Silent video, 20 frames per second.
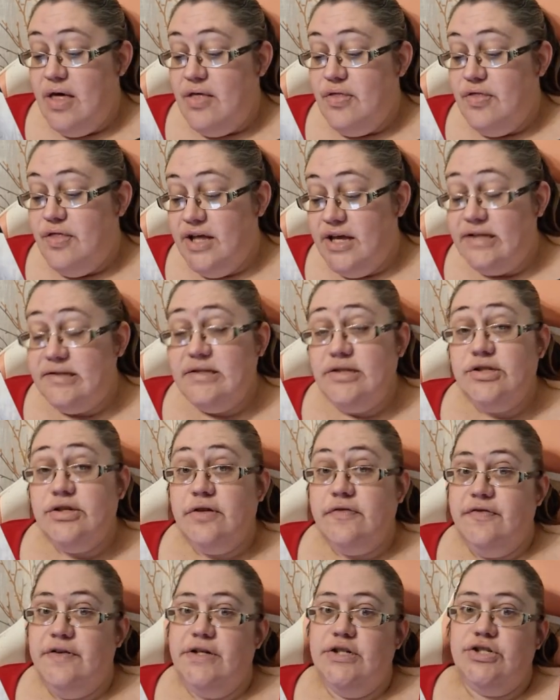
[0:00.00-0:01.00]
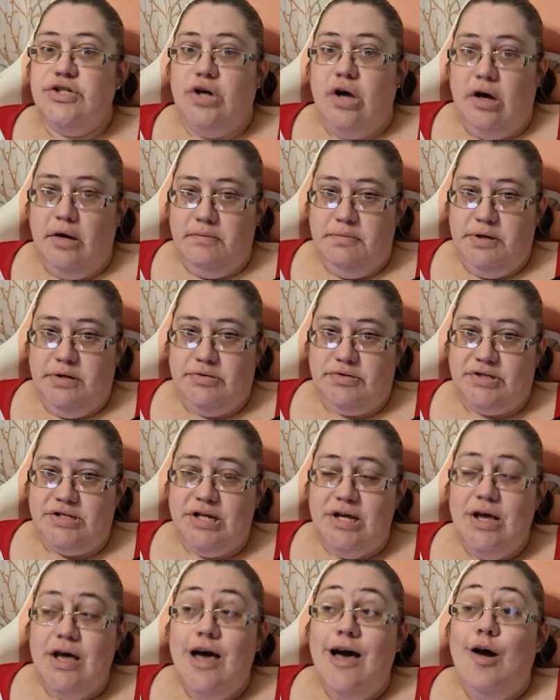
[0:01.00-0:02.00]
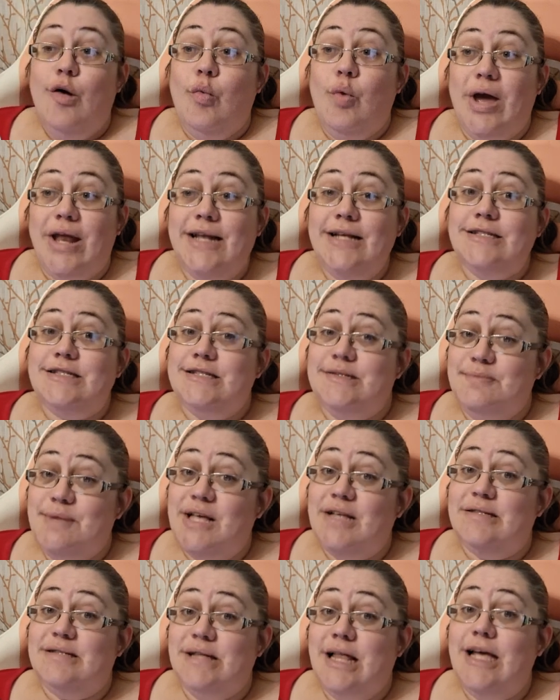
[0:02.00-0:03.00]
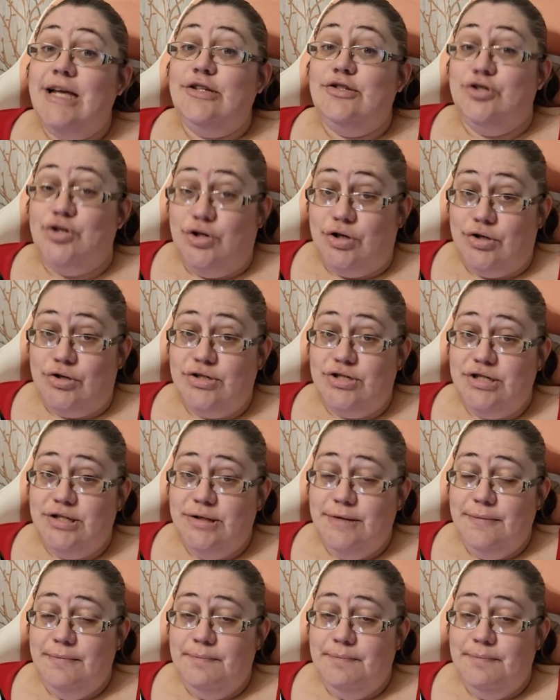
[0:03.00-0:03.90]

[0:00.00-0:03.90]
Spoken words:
This is your finished compost. When it smells like dirt,